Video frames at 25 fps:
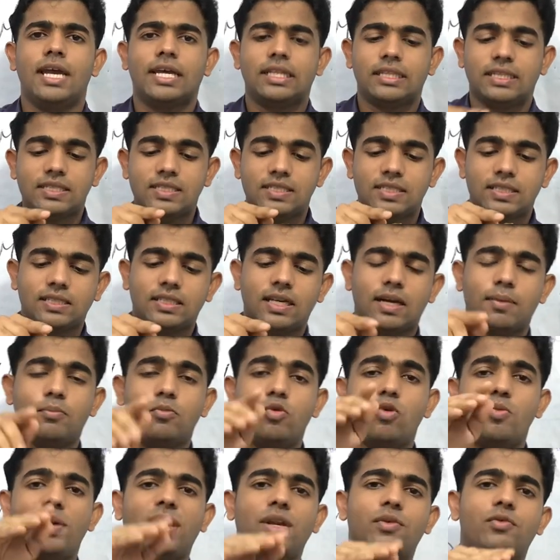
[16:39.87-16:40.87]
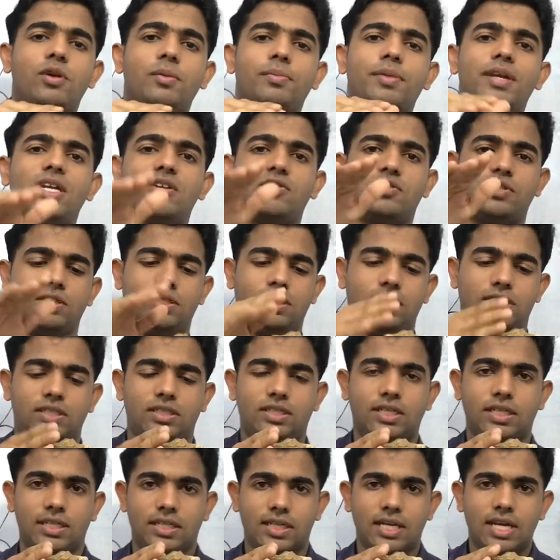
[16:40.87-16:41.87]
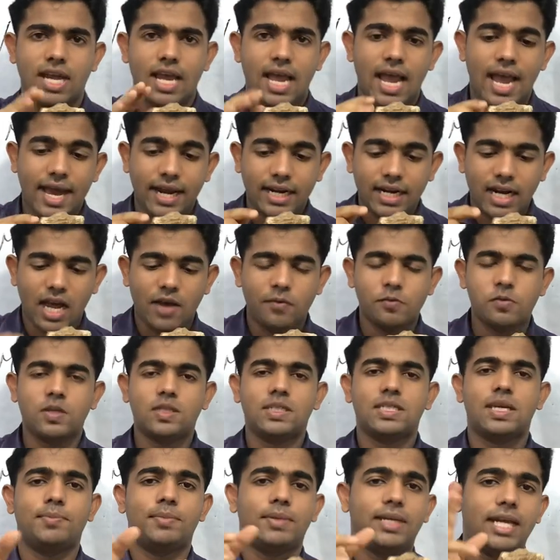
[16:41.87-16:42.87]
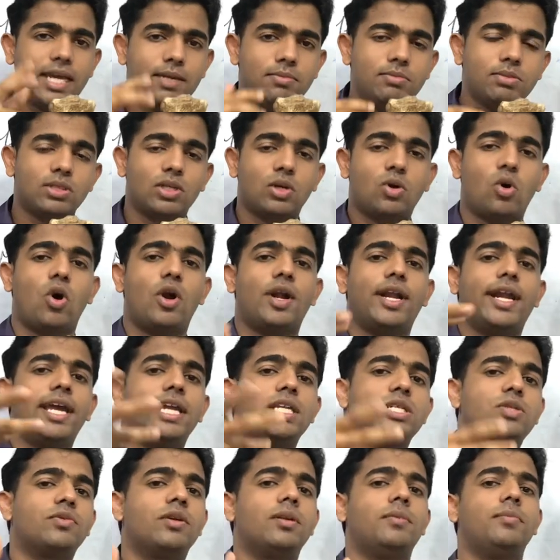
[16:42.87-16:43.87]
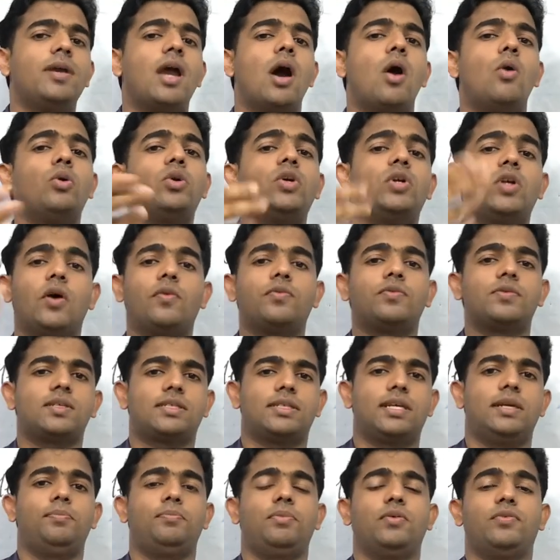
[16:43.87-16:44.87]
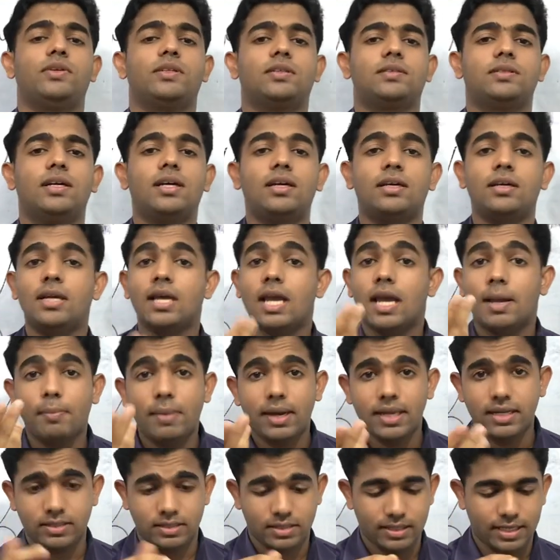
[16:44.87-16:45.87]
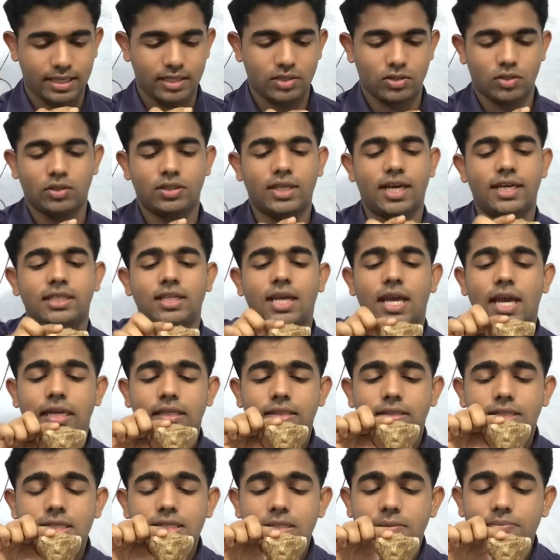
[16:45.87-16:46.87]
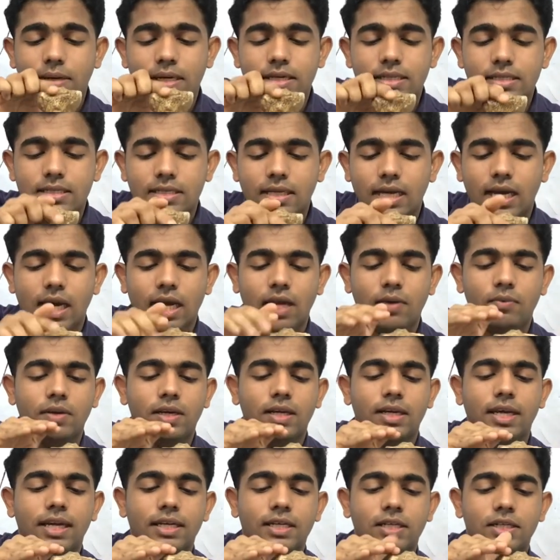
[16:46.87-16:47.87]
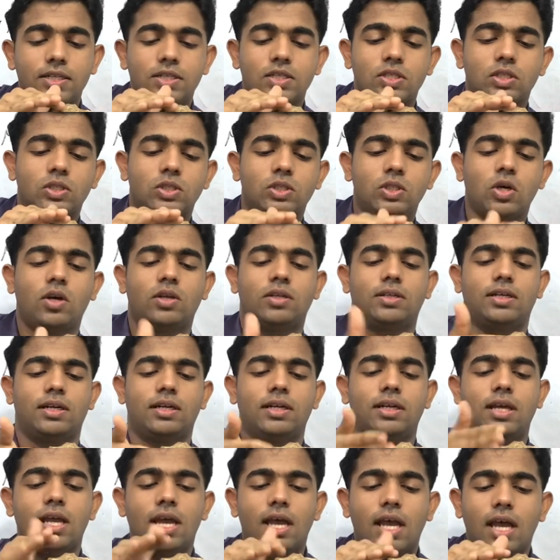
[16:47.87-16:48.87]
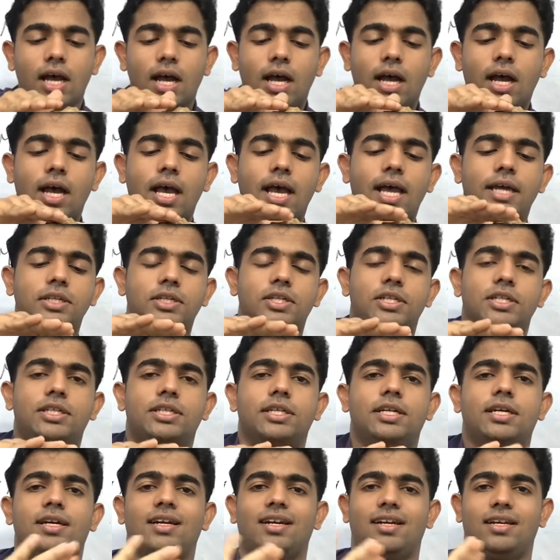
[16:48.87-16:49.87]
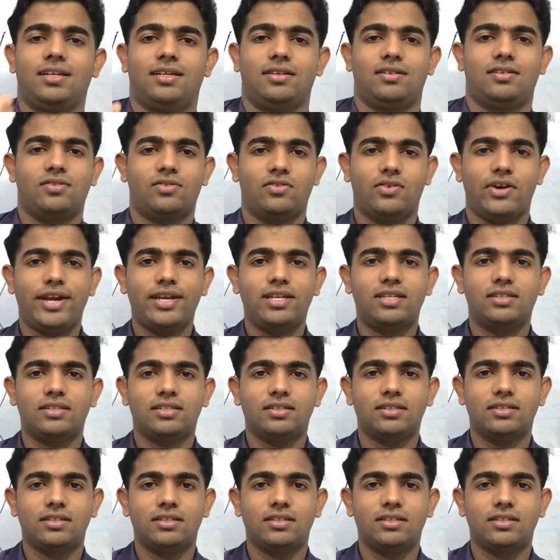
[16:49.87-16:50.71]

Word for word: The movement would be restricted, and after sometimes the condyles will be out of slip with the menisci, so that this menisci will get distorted anteriorly, right?